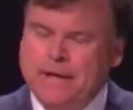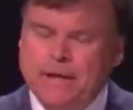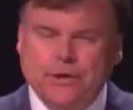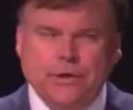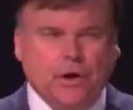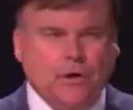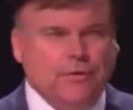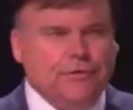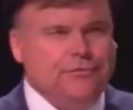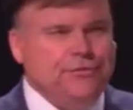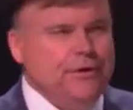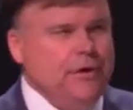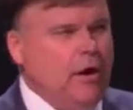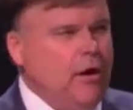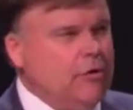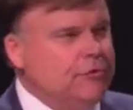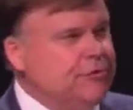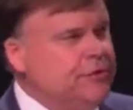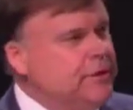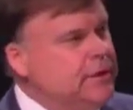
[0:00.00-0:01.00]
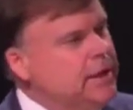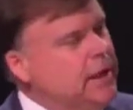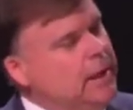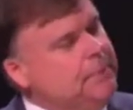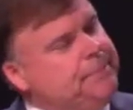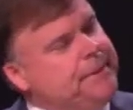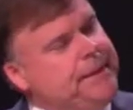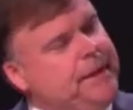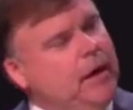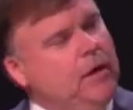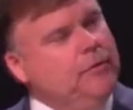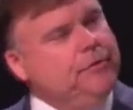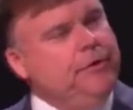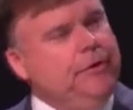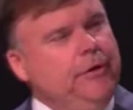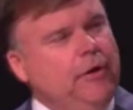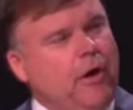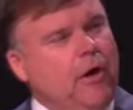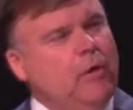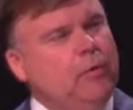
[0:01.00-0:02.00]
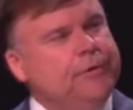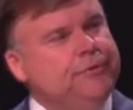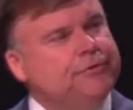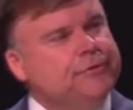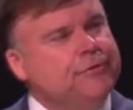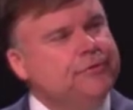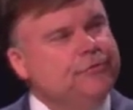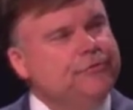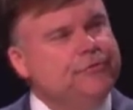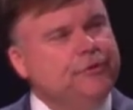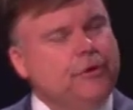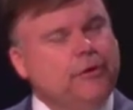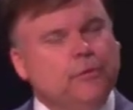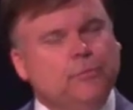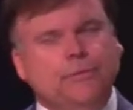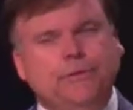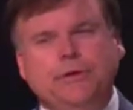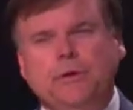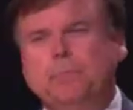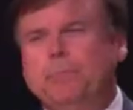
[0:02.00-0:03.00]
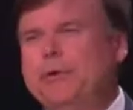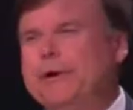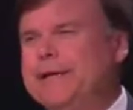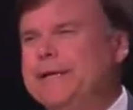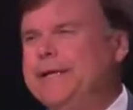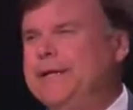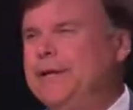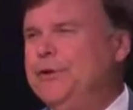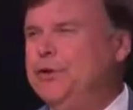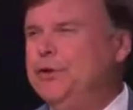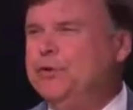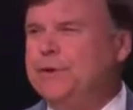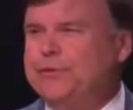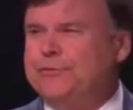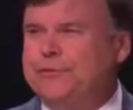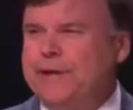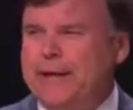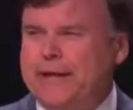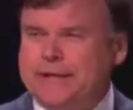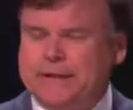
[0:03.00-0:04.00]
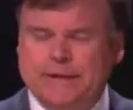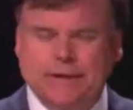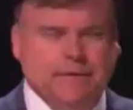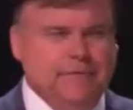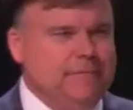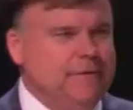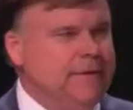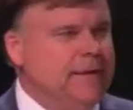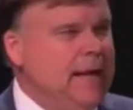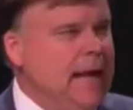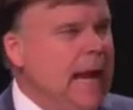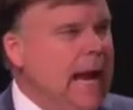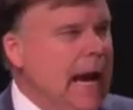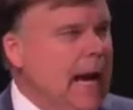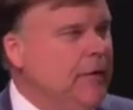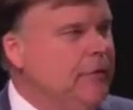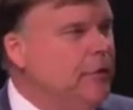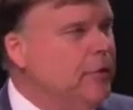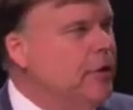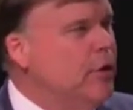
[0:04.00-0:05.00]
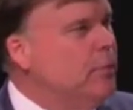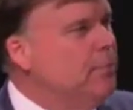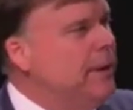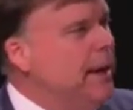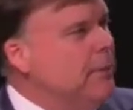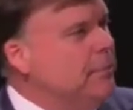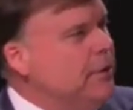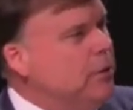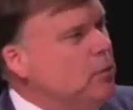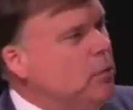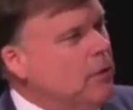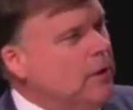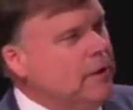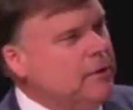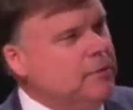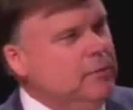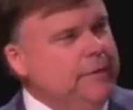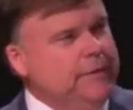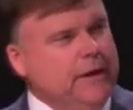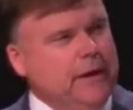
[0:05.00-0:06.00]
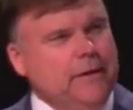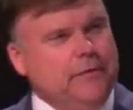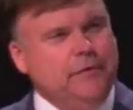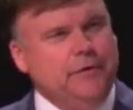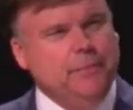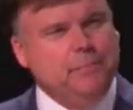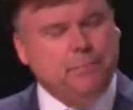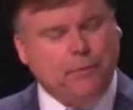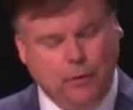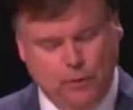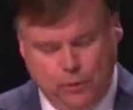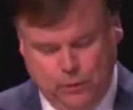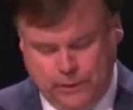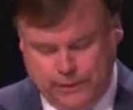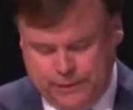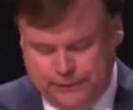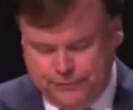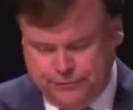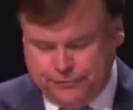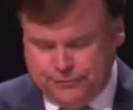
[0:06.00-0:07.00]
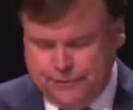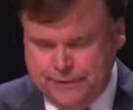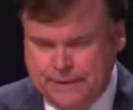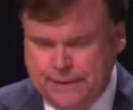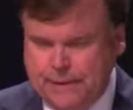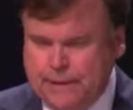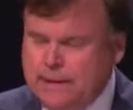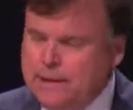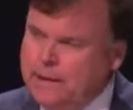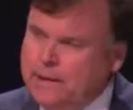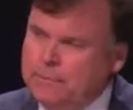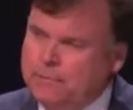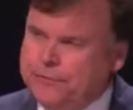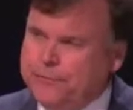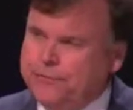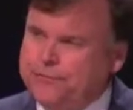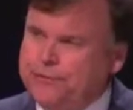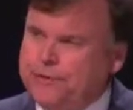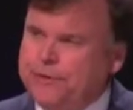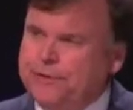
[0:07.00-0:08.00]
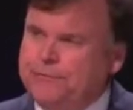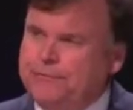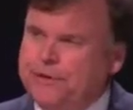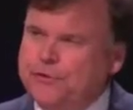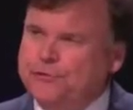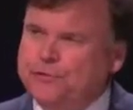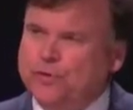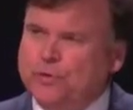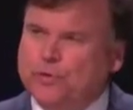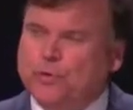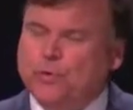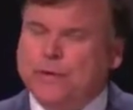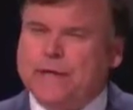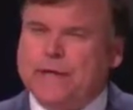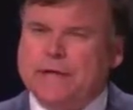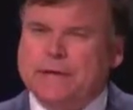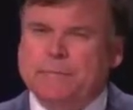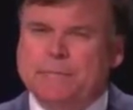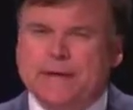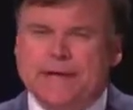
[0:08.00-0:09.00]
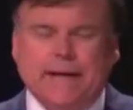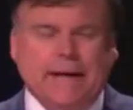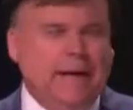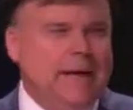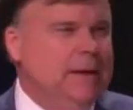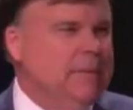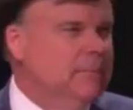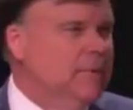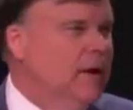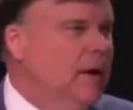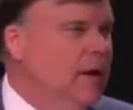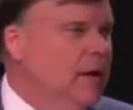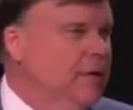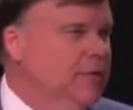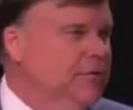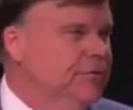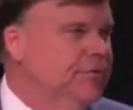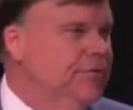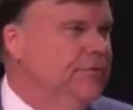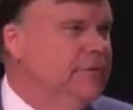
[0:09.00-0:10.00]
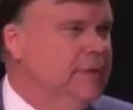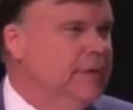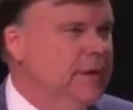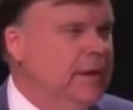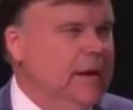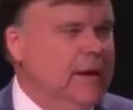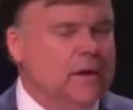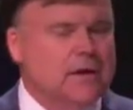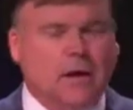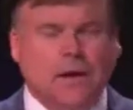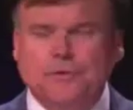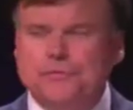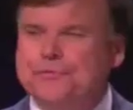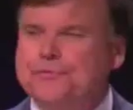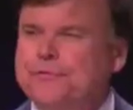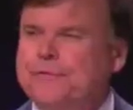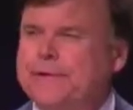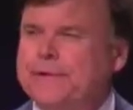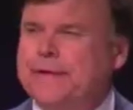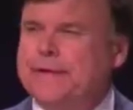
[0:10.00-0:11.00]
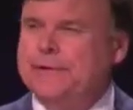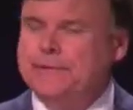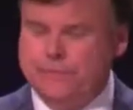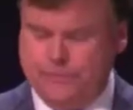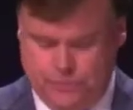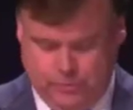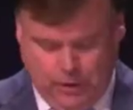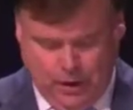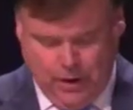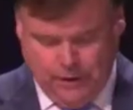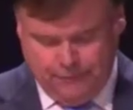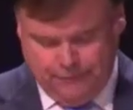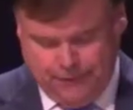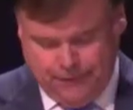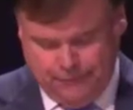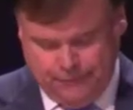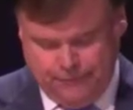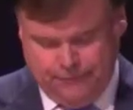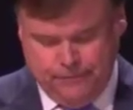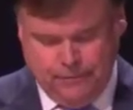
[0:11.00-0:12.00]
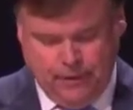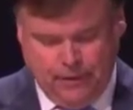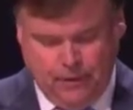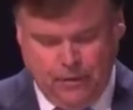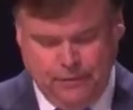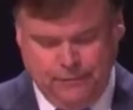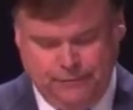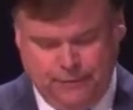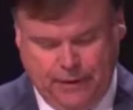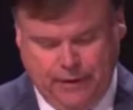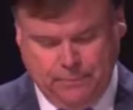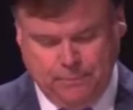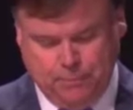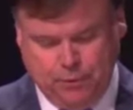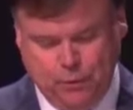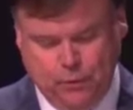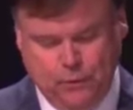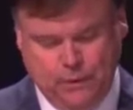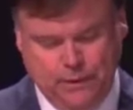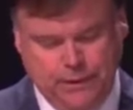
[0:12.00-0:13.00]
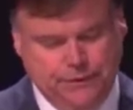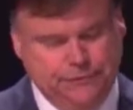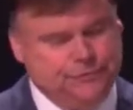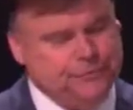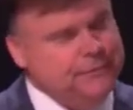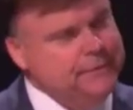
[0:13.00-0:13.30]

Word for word: you know, as an auction company owner, you're always concerned when you bring in a new executive and how they're going to be able to work with the other employees. But this individual quickly became close, a close friend to all of our, all of our employees.